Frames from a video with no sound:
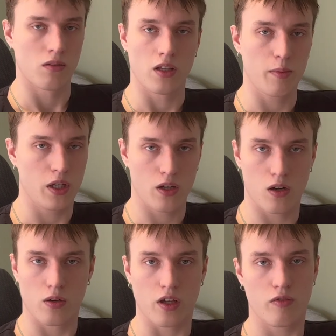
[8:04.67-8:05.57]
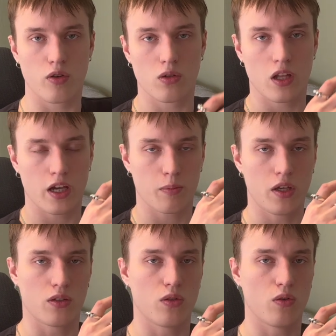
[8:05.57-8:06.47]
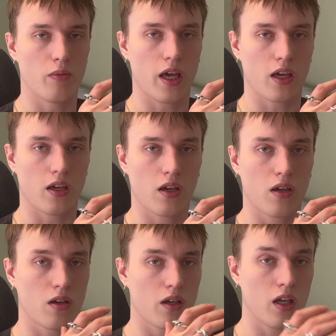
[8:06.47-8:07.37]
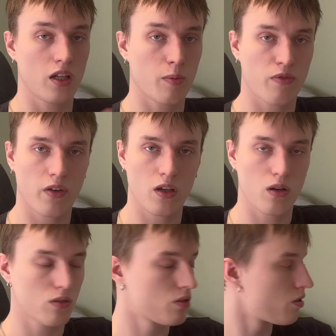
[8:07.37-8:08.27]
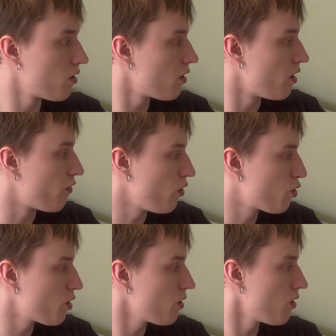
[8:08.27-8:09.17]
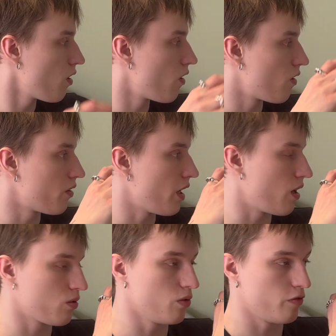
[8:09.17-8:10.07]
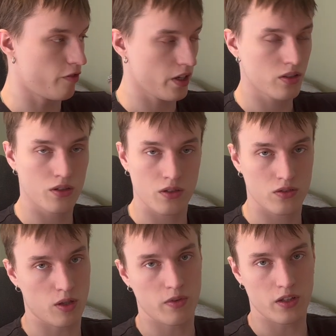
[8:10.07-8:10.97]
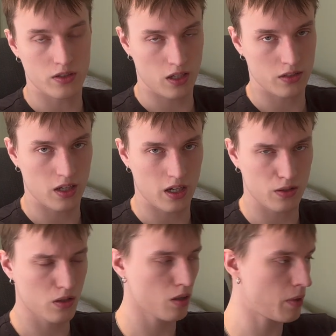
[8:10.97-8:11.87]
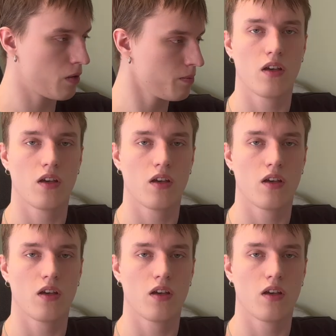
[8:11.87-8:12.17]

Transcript: Let me know if you would like me to make in-depth videos in the future on how to fix some of these things that I talk about.